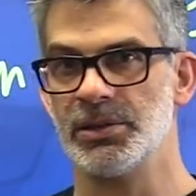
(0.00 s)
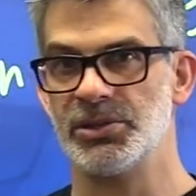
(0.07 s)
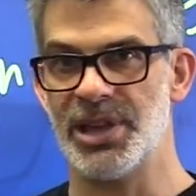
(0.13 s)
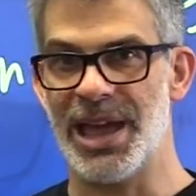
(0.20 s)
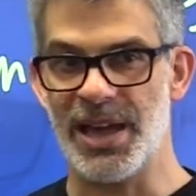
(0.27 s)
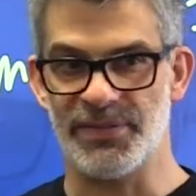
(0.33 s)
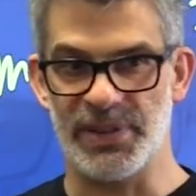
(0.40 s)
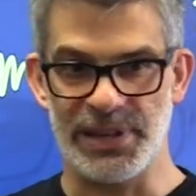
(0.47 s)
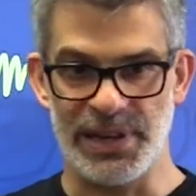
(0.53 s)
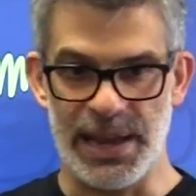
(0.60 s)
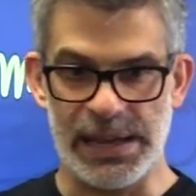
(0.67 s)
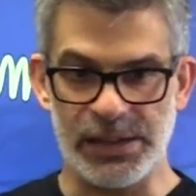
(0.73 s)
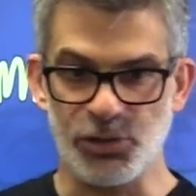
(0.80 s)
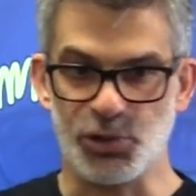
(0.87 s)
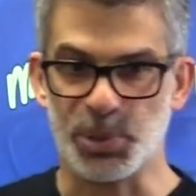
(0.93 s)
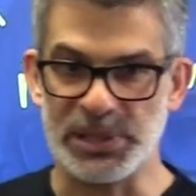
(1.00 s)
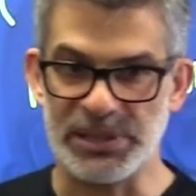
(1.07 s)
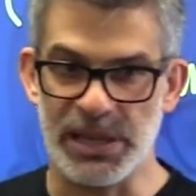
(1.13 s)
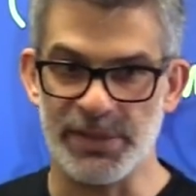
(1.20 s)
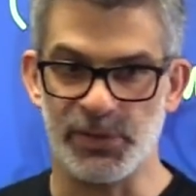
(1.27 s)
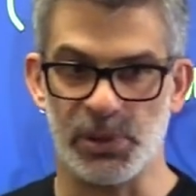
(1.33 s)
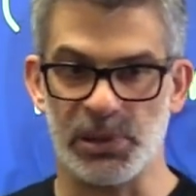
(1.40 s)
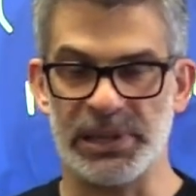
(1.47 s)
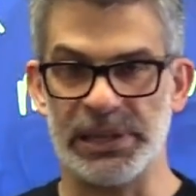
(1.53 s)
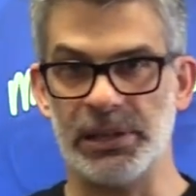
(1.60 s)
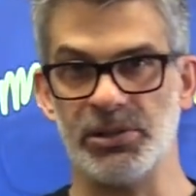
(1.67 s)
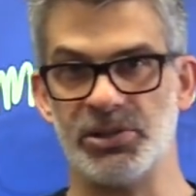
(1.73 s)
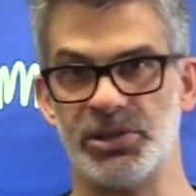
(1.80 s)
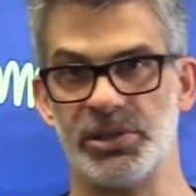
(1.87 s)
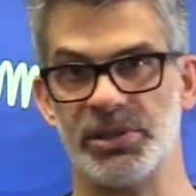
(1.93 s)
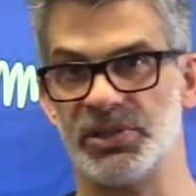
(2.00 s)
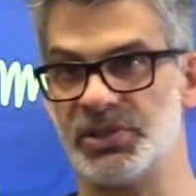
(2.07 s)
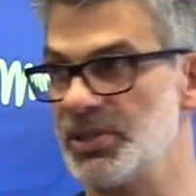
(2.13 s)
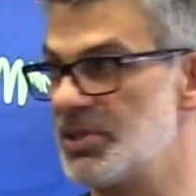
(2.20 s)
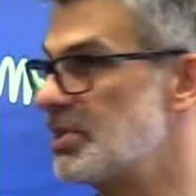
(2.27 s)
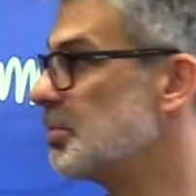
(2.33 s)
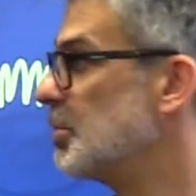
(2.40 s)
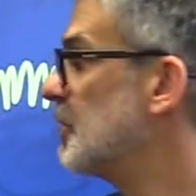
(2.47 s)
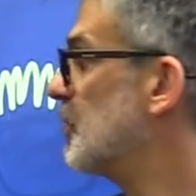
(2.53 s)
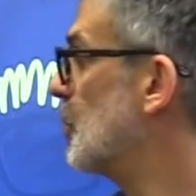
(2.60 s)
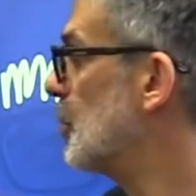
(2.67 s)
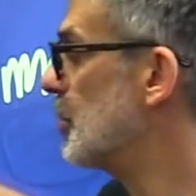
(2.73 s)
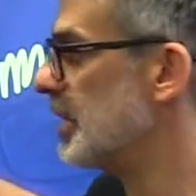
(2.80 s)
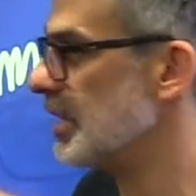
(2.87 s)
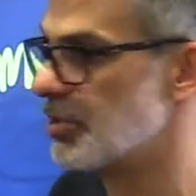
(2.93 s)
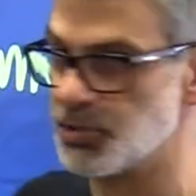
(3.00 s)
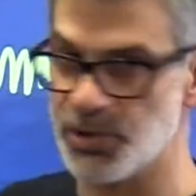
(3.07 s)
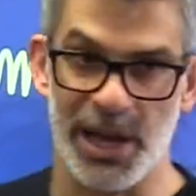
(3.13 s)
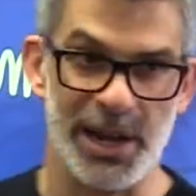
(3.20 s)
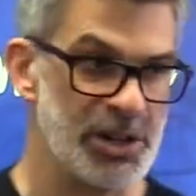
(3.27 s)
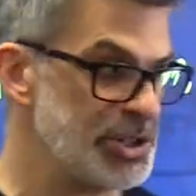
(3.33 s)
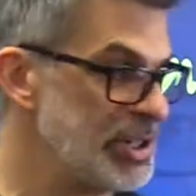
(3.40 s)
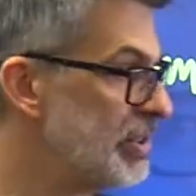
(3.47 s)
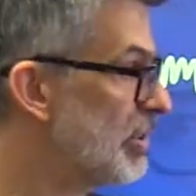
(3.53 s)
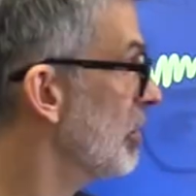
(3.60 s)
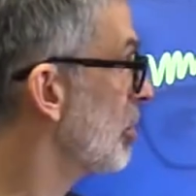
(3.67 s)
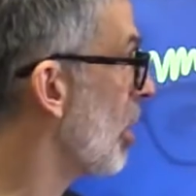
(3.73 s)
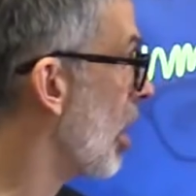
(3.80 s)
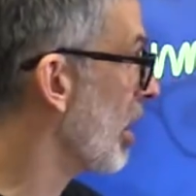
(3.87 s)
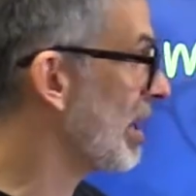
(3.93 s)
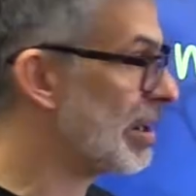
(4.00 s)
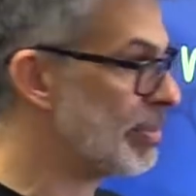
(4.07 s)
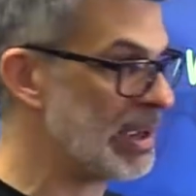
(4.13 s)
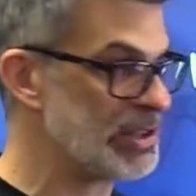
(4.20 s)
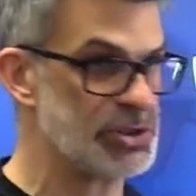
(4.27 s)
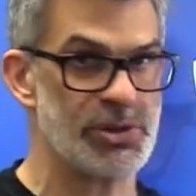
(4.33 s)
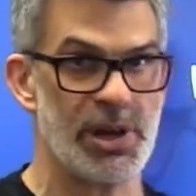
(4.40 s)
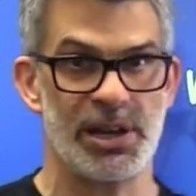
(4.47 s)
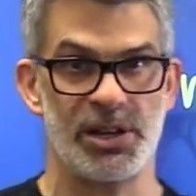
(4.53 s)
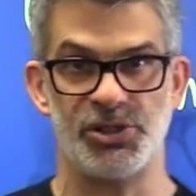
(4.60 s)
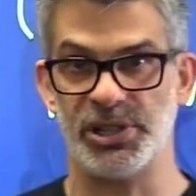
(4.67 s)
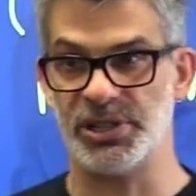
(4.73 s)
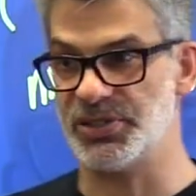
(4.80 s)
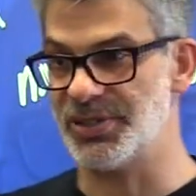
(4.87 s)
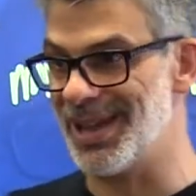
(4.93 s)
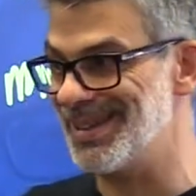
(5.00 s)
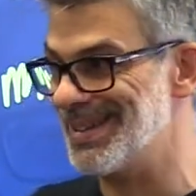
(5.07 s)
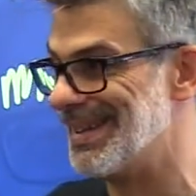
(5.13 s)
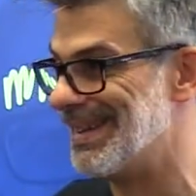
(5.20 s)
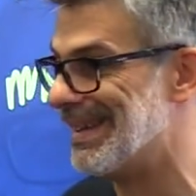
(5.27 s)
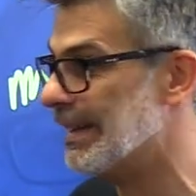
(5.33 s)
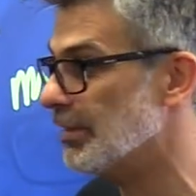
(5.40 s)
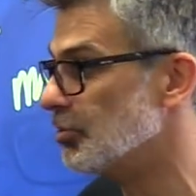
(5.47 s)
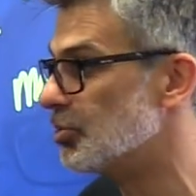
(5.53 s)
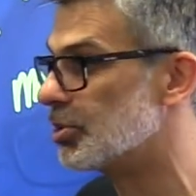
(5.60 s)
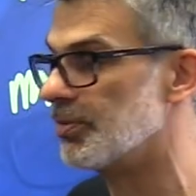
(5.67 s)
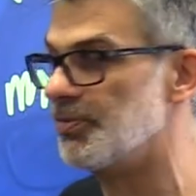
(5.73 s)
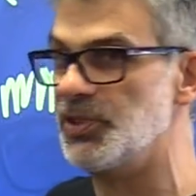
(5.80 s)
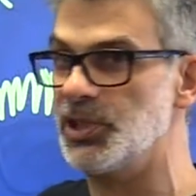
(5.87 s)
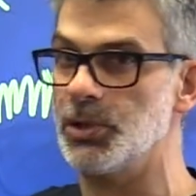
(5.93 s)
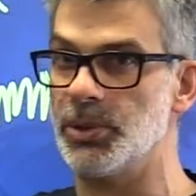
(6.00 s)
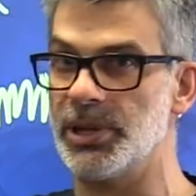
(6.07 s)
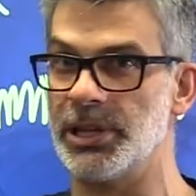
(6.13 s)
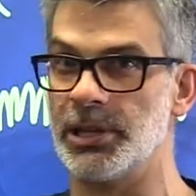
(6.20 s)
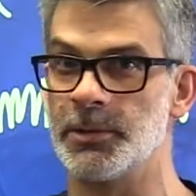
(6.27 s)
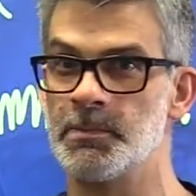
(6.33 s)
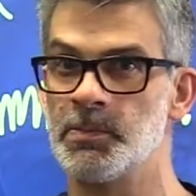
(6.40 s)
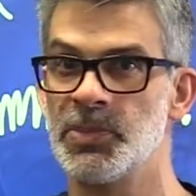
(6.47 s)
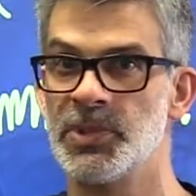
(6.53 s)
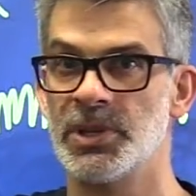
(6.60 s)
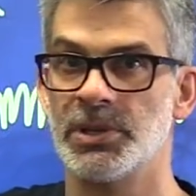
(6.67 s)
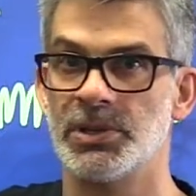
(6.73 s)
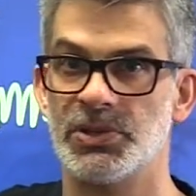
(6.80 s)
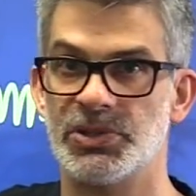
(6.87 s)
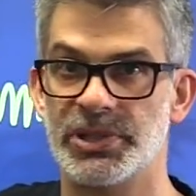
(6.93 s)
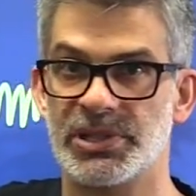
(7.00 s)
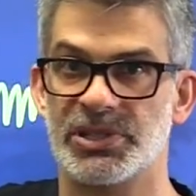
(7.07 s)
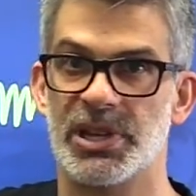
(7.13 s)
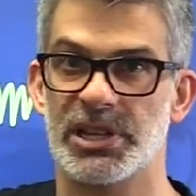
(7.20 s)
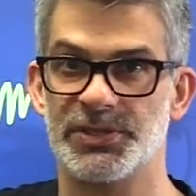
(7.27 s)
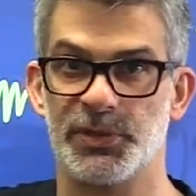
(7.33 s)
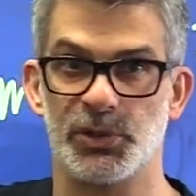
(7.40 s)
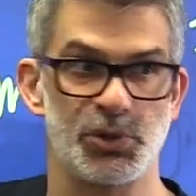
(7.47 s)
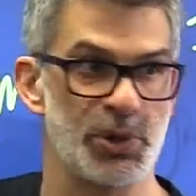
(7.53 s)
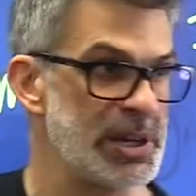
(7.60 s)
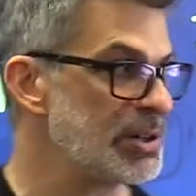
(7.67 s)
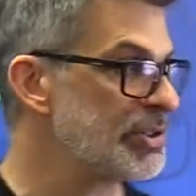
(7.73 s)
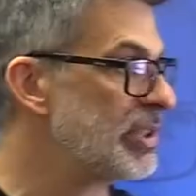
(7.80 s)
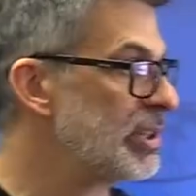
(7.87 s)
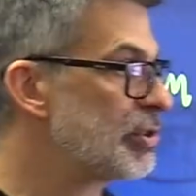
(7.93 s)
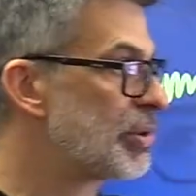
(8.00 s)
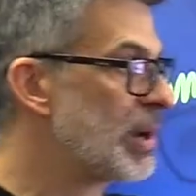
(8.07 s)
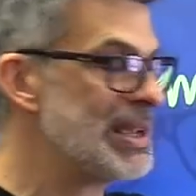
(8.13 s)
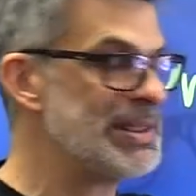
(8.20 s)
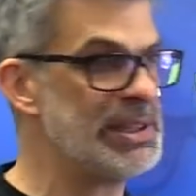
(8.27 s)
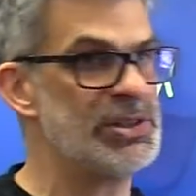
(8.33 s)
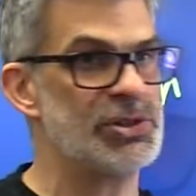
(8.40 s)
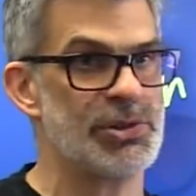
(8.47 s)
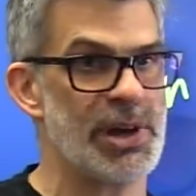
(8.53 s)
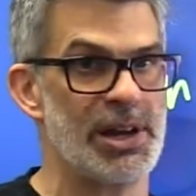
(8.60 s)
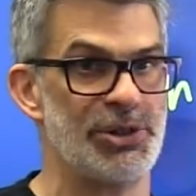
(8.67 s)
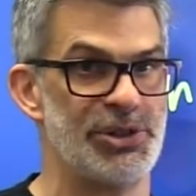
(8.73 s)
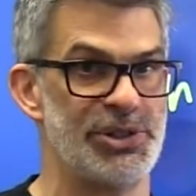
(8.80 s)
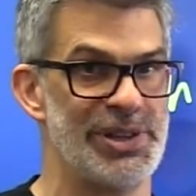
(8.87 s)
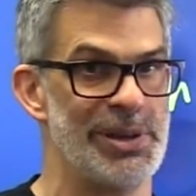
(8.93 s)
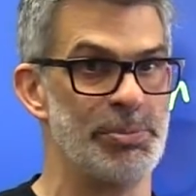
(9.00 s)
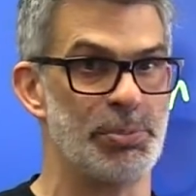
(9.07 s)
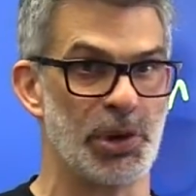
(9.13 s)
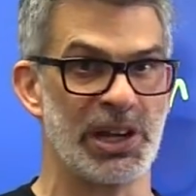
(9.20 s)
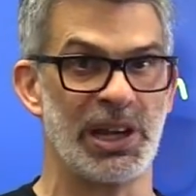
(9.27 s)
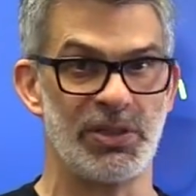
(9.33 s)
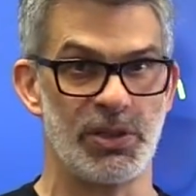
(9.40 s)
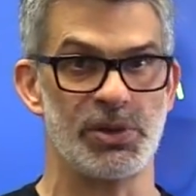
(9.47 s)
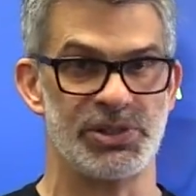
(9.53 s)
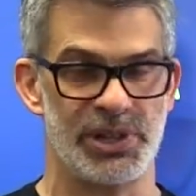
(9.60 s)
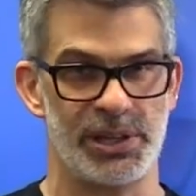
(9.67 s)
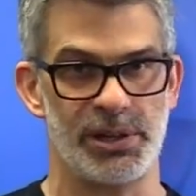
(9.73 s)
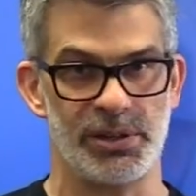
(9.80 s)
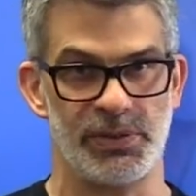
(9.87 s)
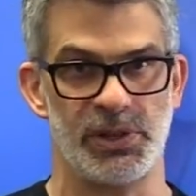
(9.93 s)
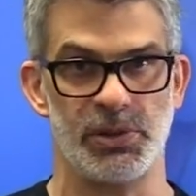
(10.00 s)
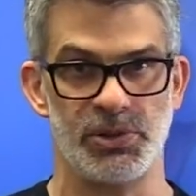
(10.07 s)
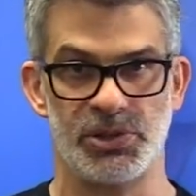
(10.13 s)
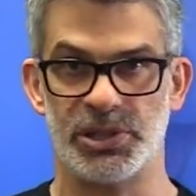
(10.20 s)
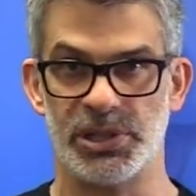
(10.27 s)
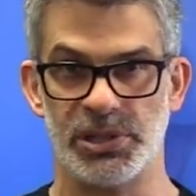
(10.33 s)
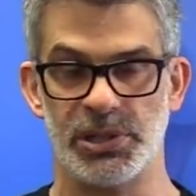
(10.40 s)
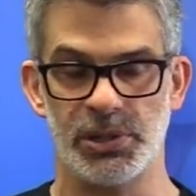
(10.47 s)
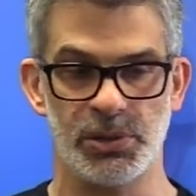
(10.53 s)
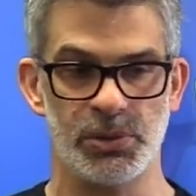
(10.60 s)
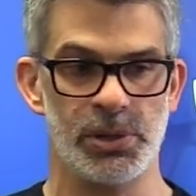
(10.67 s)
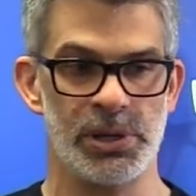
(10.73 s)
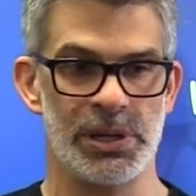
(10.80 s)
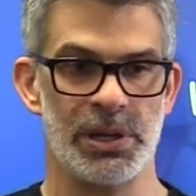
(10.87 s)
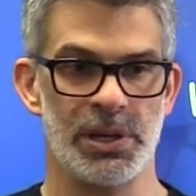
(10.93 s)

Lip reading: to have an entry level into the system of learning strategies and talking about strategies and interviewing successful traders that trade these strategies and bringing those interviews to you.